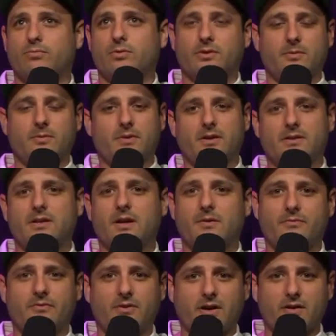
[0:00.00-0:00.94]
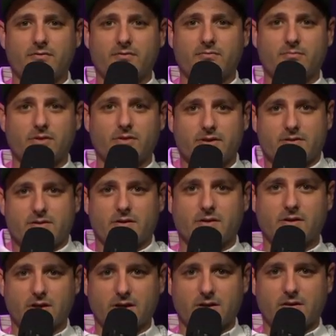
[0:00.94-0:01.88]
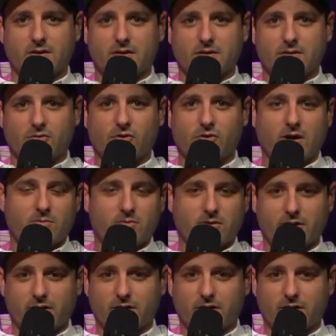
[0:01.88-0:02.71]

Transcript: put them in a top 5 place to get crab leg.